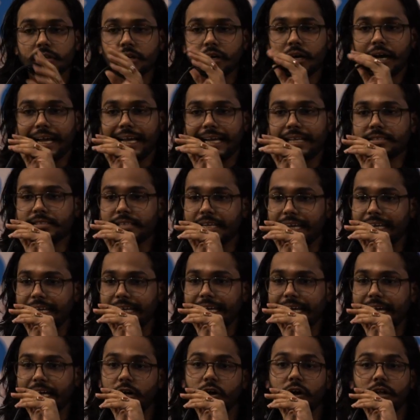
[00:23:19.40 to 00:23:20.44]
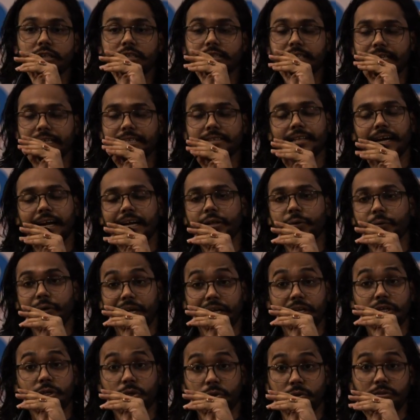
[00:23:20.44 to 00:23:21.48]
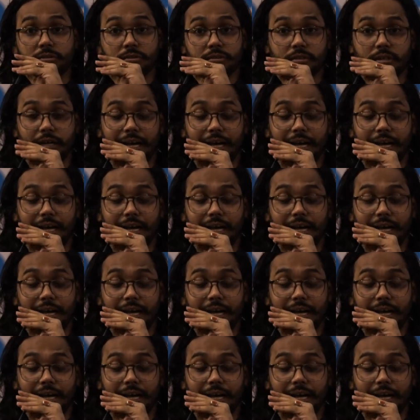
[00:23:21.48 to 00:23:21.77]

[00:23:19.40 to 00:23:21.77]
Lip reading: Again, scaling and all thing that you can do.